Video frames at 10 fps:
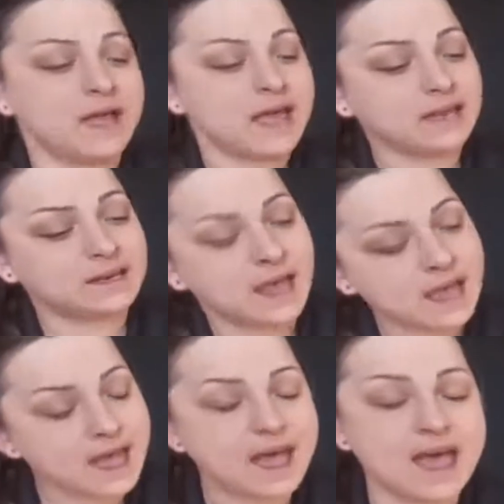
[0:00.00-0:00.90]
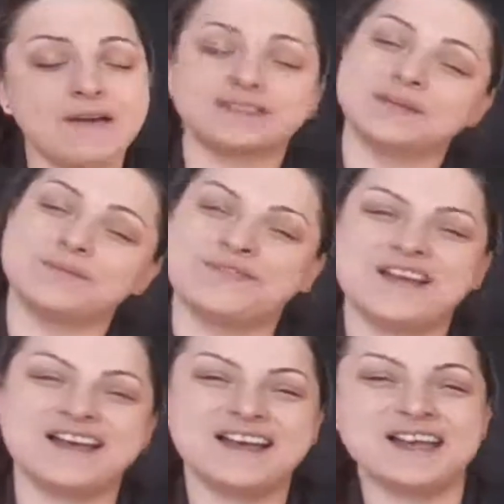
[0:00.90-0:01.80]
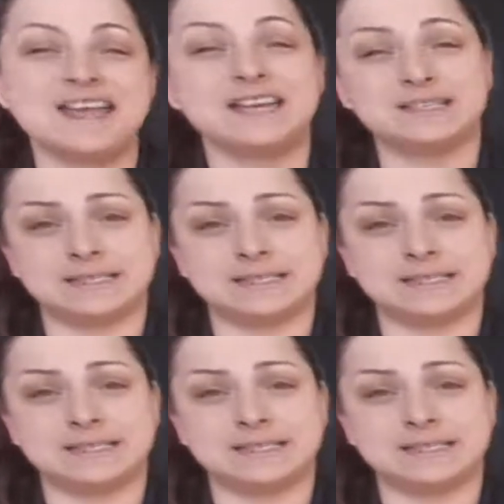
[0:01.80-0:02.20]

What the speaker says: and have some fun